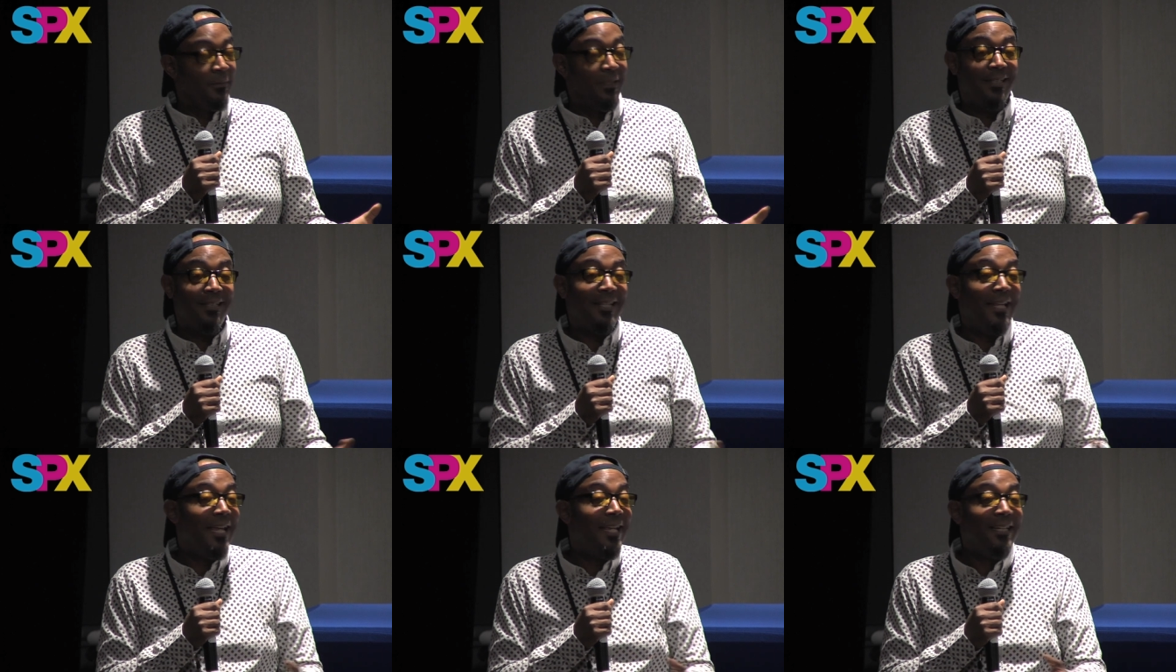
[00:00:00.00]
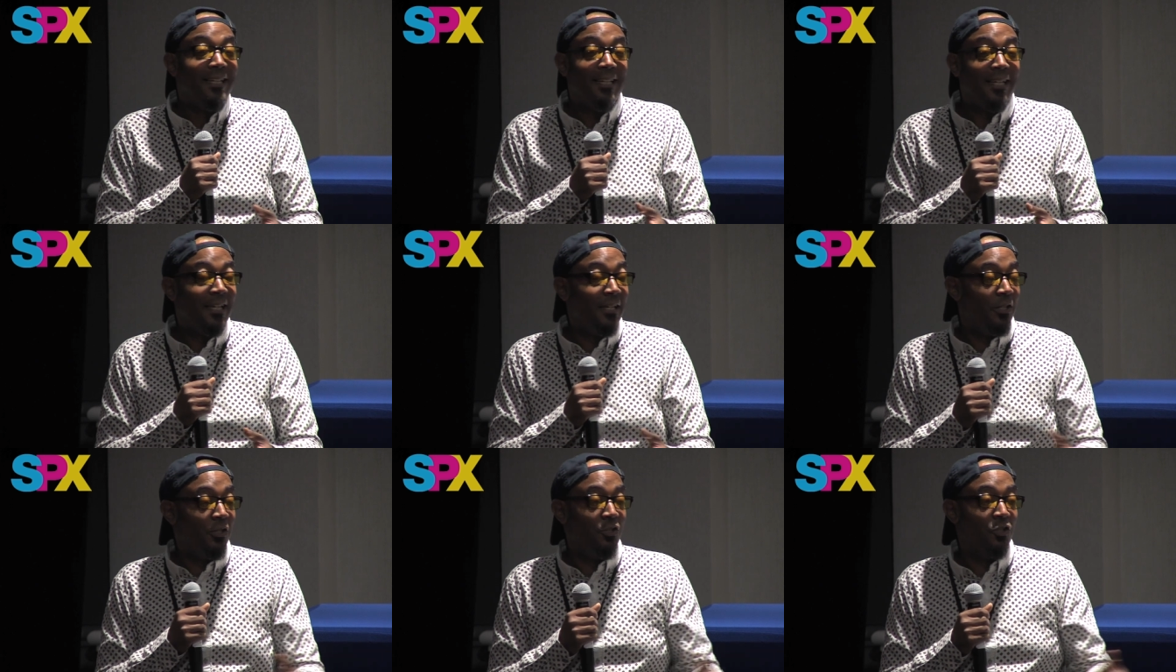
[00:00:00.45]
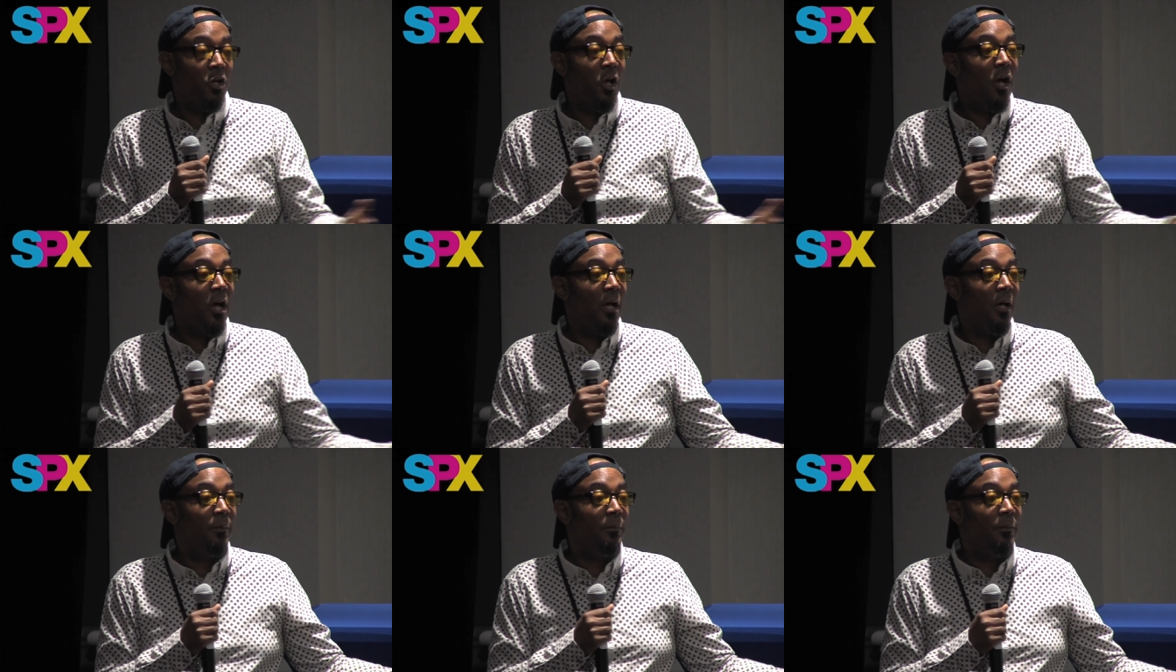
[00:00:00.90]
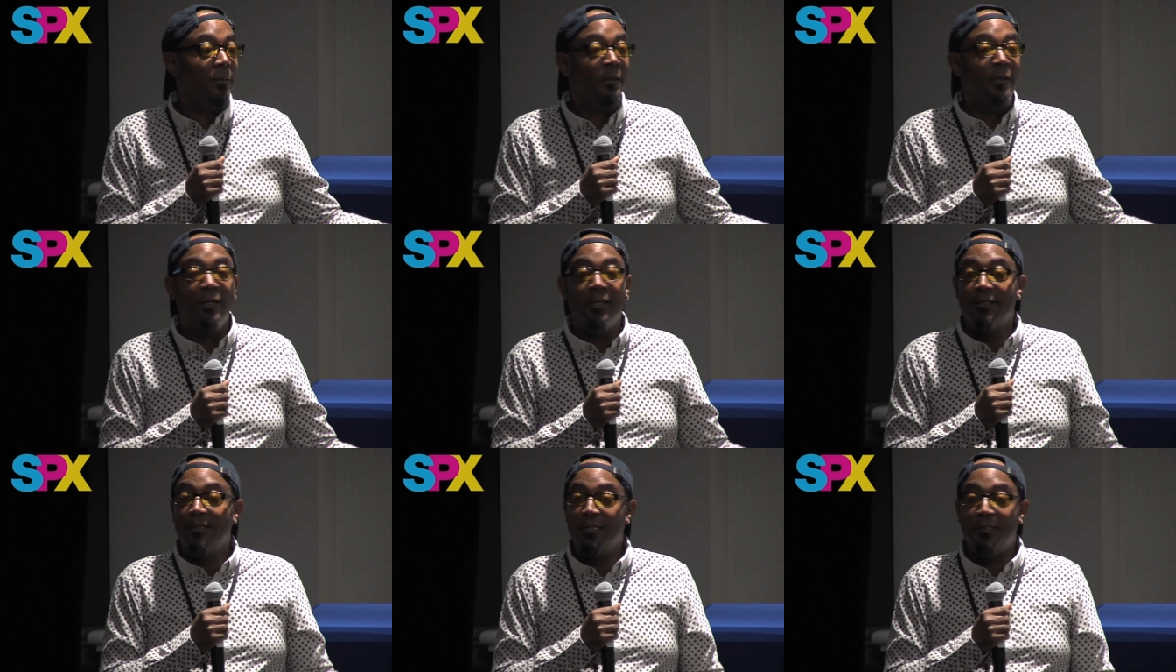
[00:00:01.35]
They can get a job.
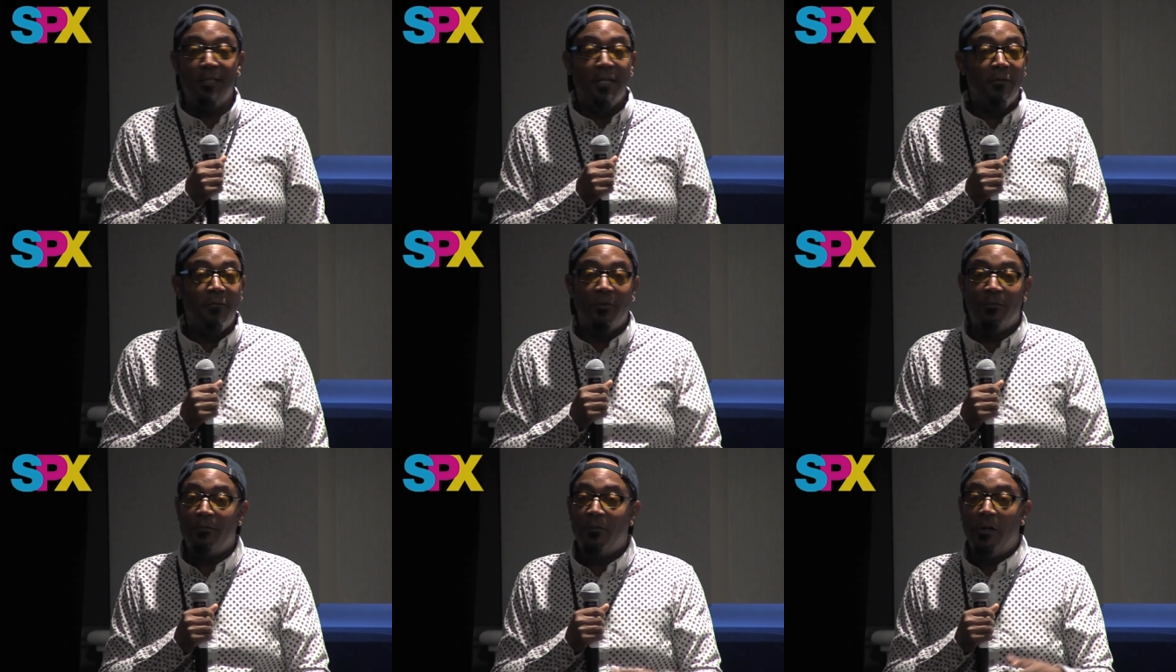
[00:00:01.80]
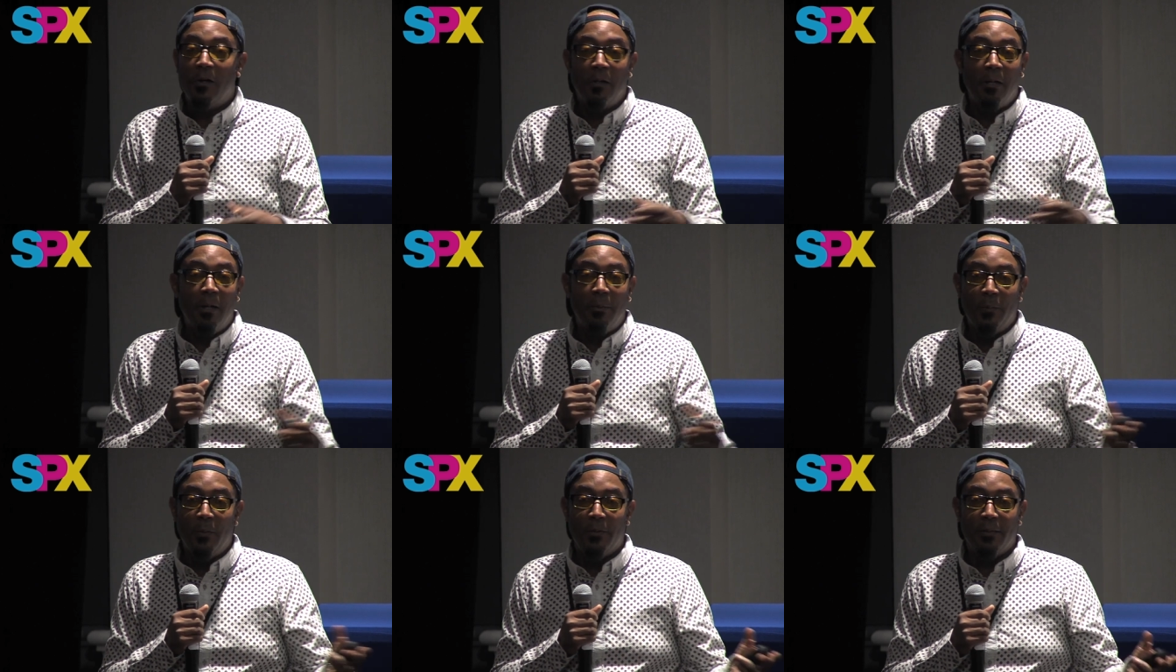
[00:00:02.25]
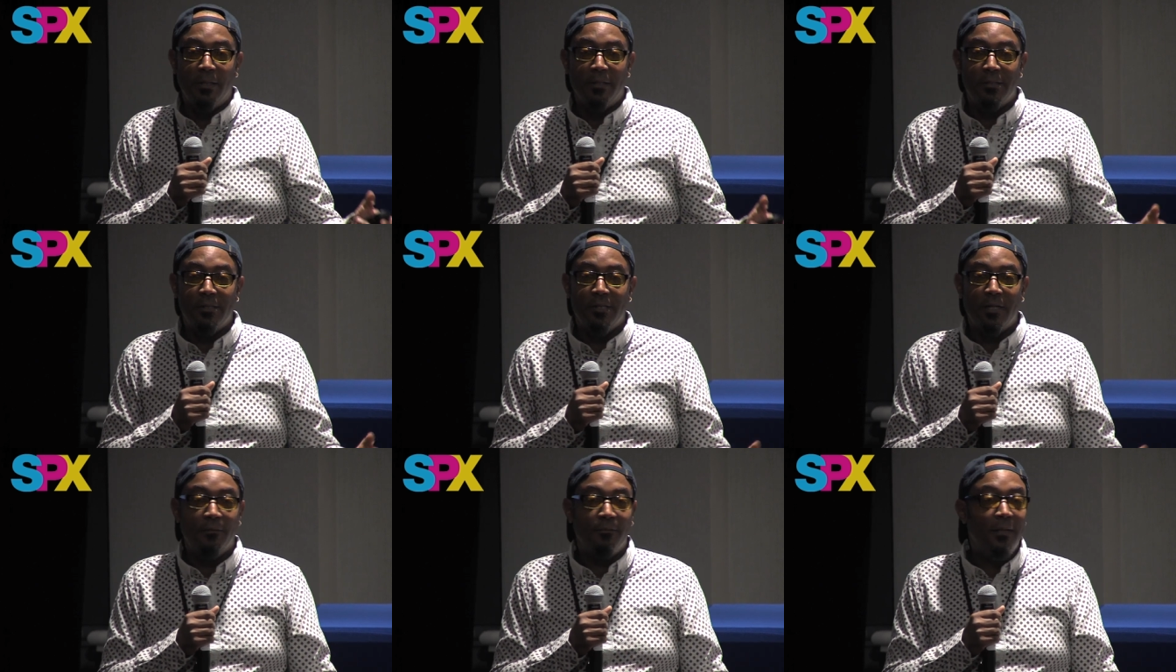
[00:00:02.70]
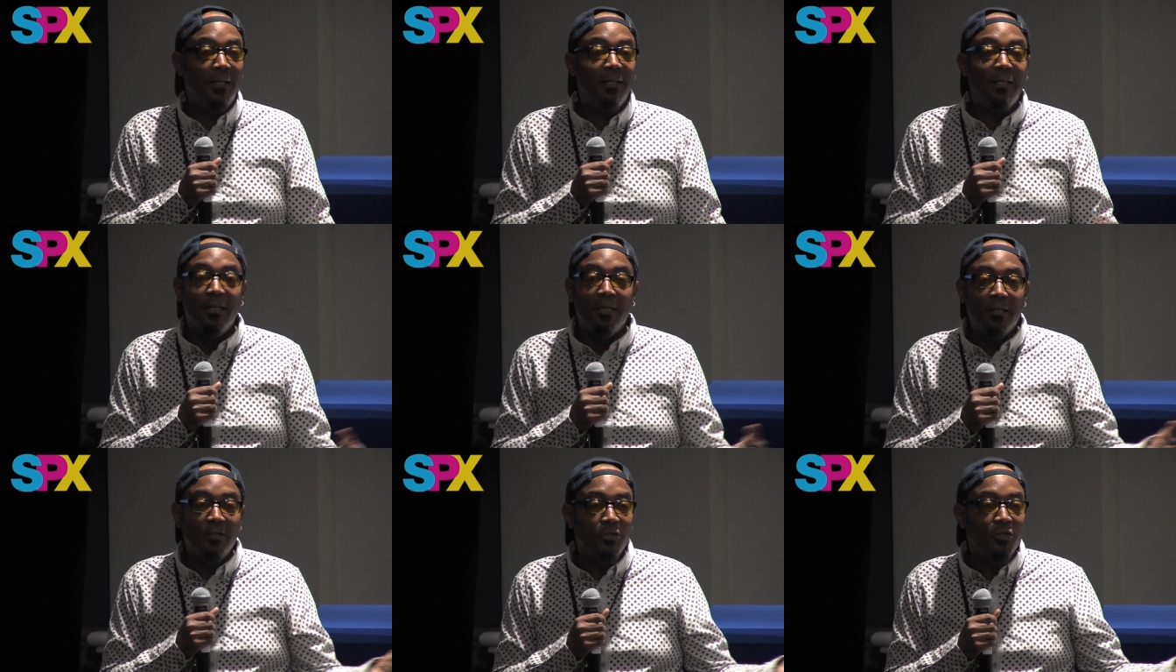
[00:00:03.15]
They never follow up on this stuff. They can
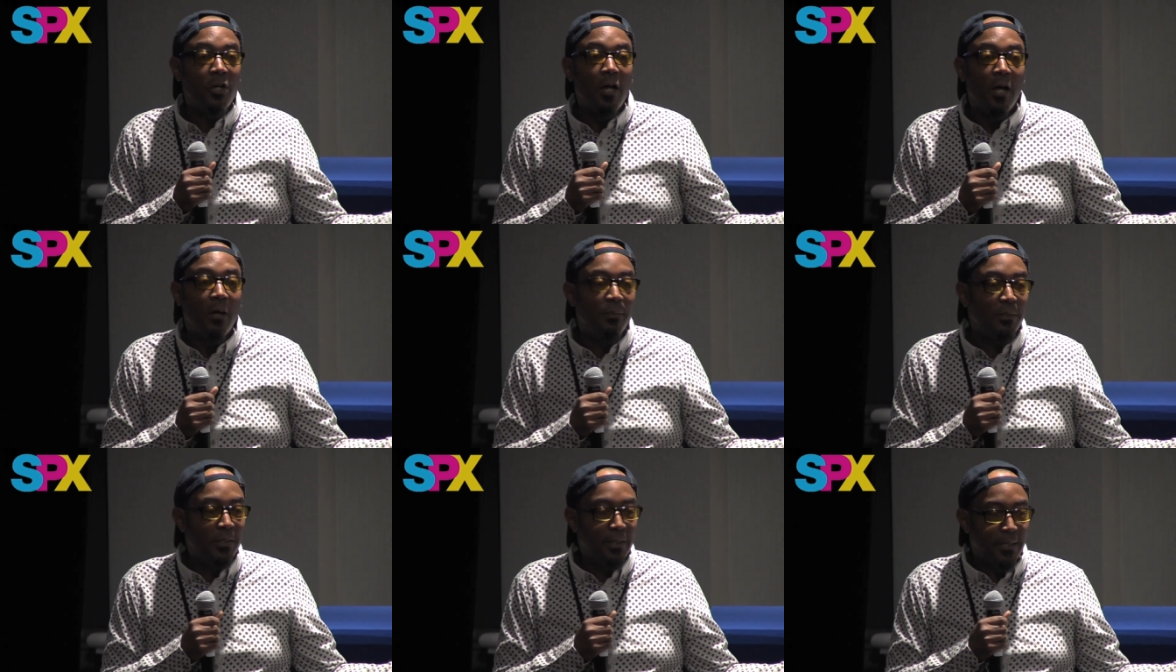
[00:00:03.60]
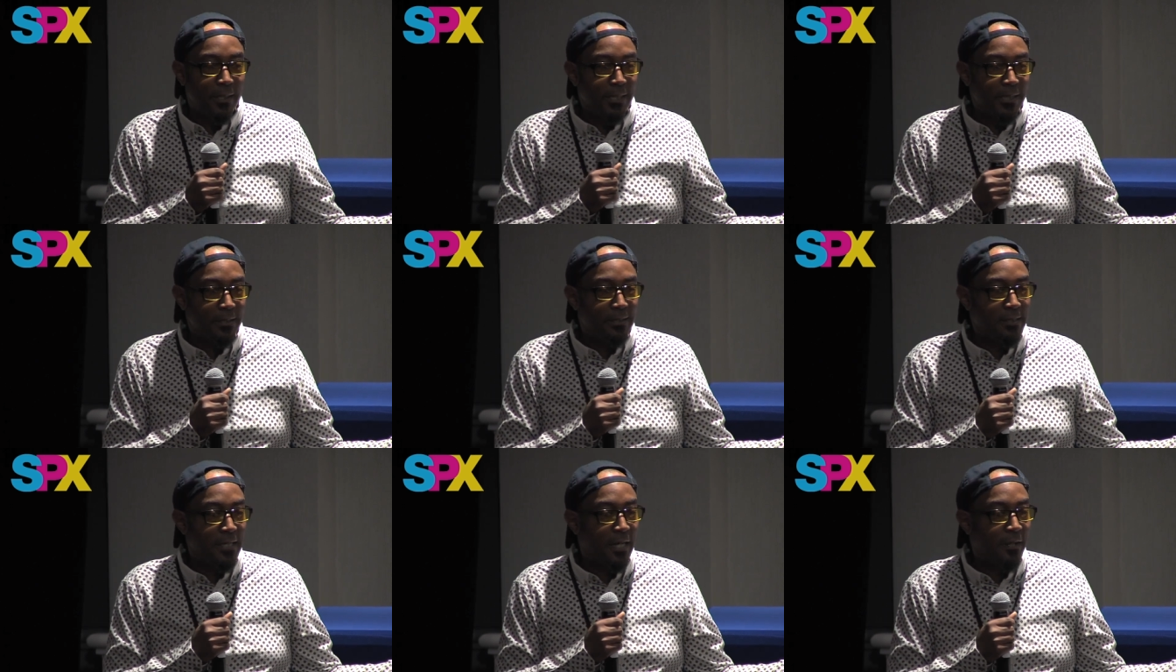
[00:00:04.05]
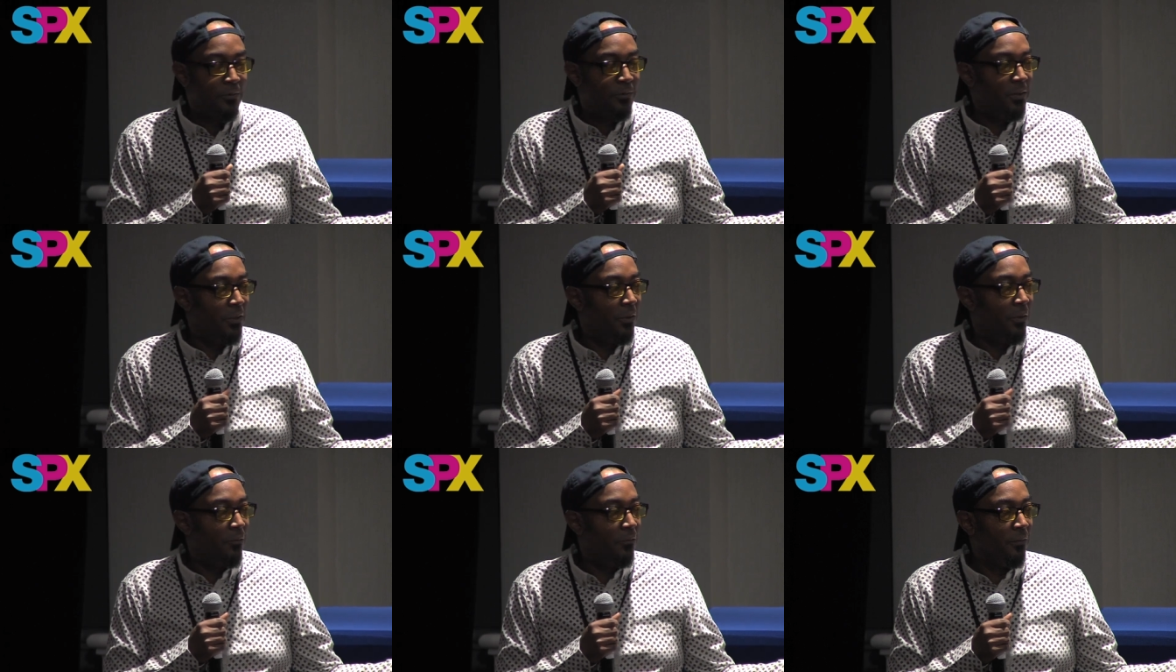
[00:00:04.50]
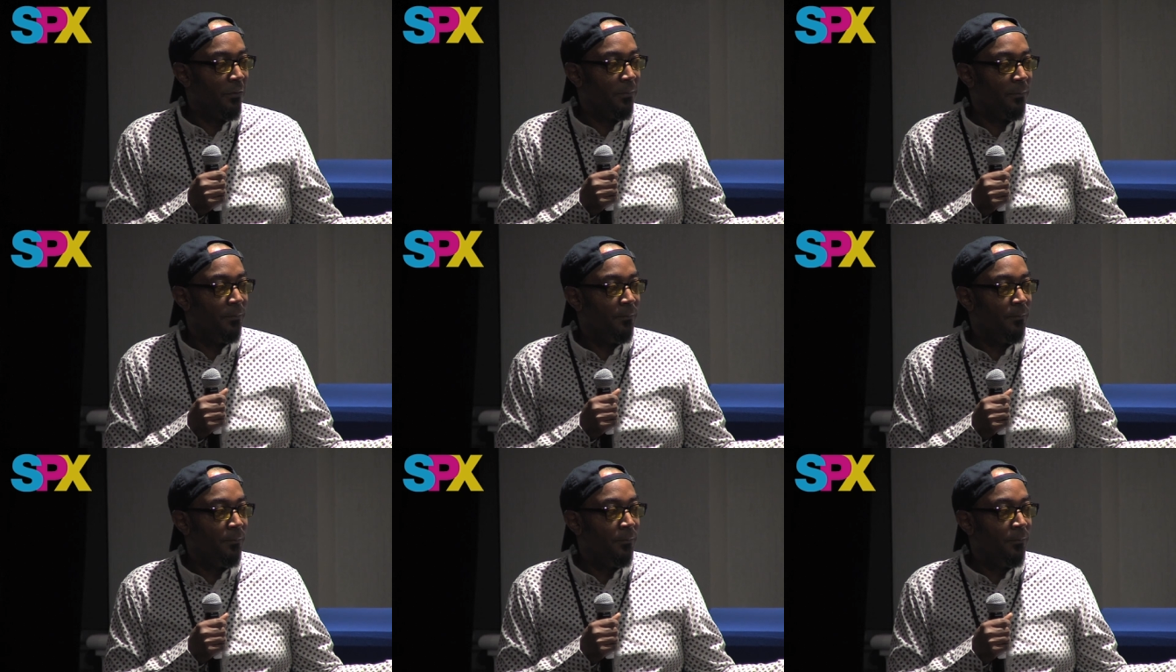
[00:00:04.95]
get a job in the next county over.